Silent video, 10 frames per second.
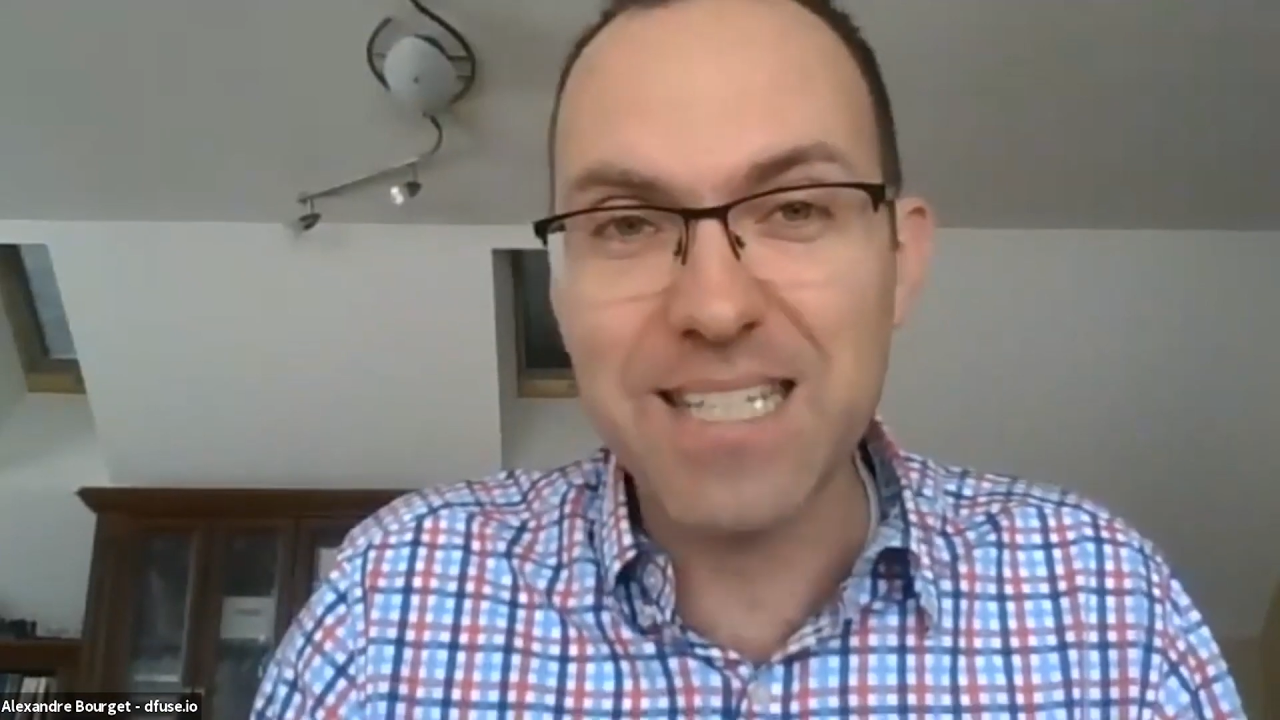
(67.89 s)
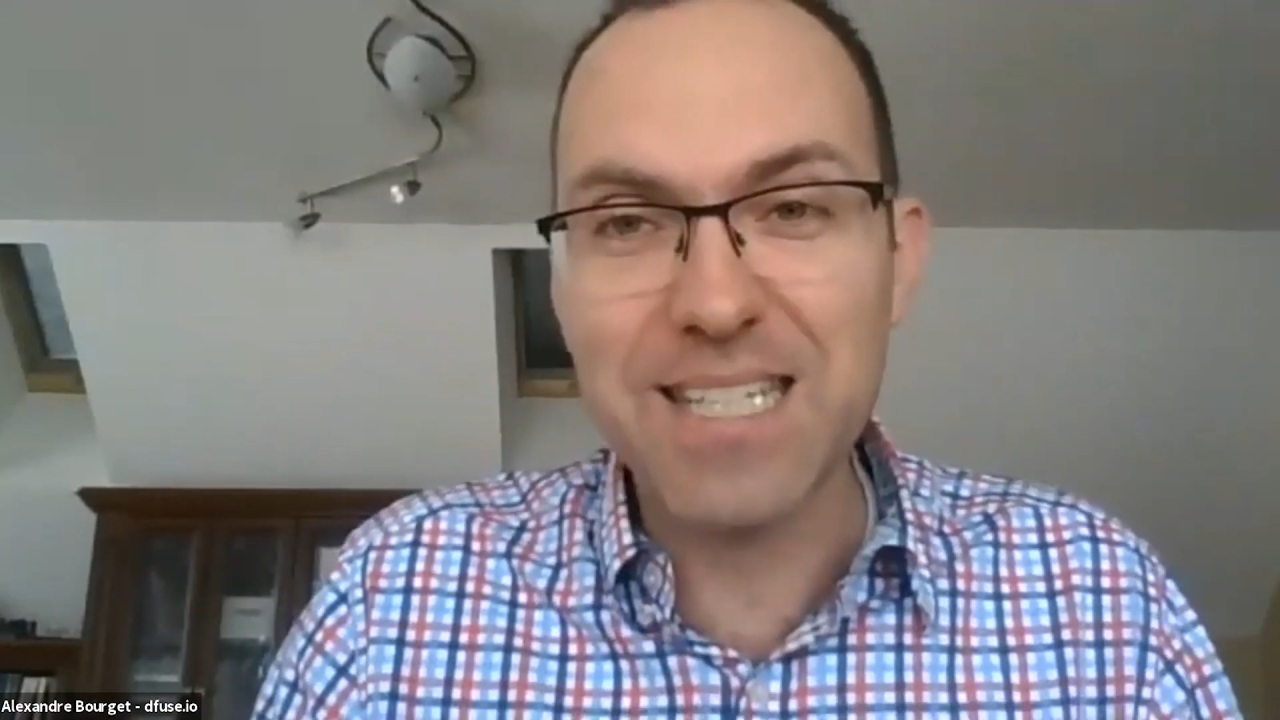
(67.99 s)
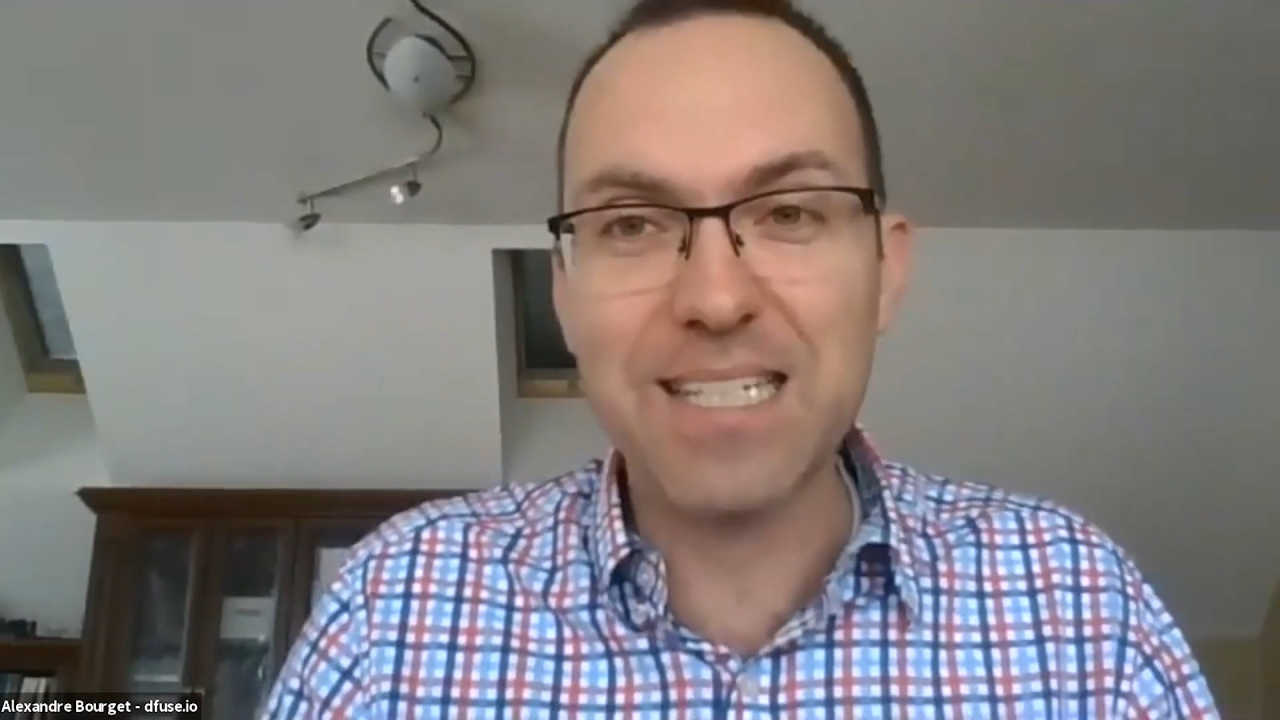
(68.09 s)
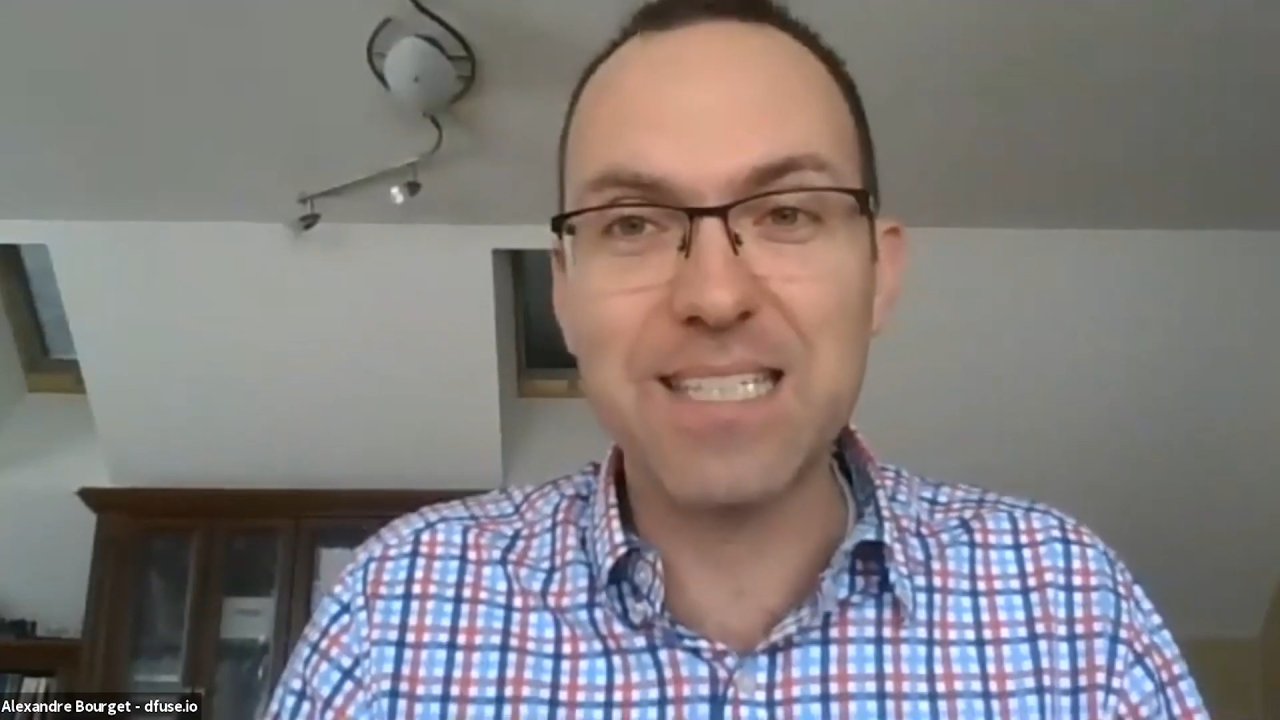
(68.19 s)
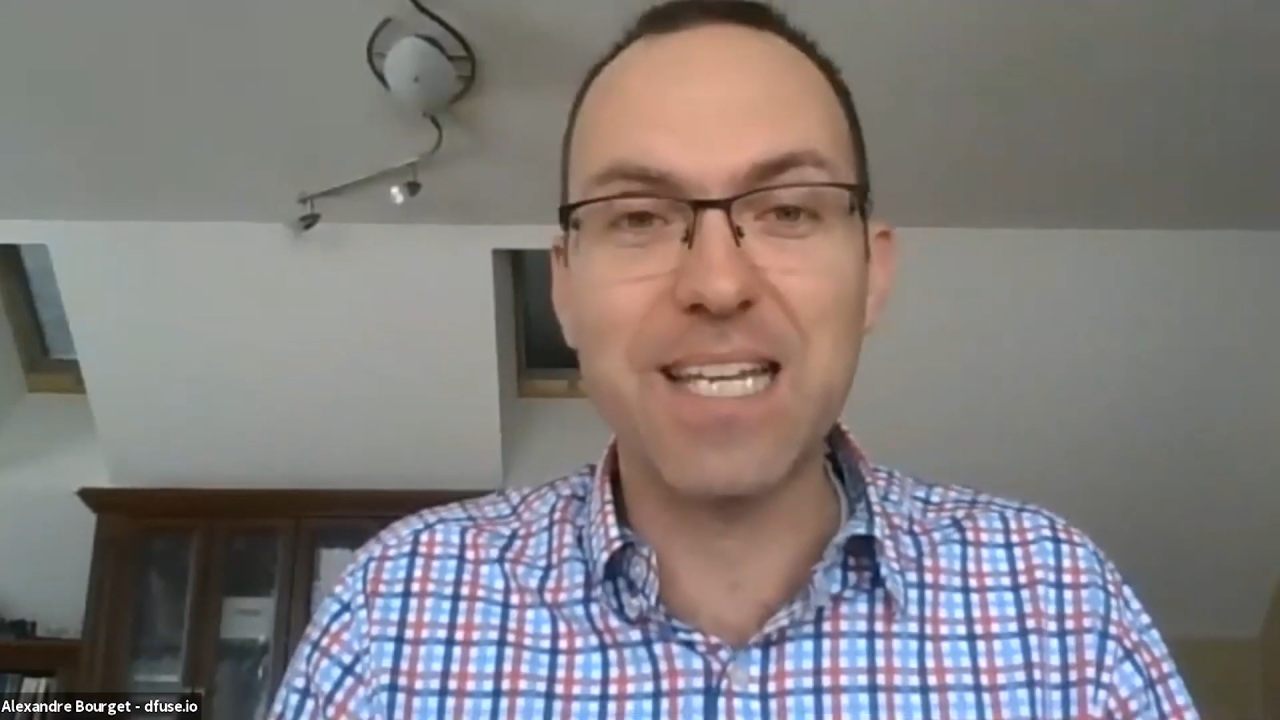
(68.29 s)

to that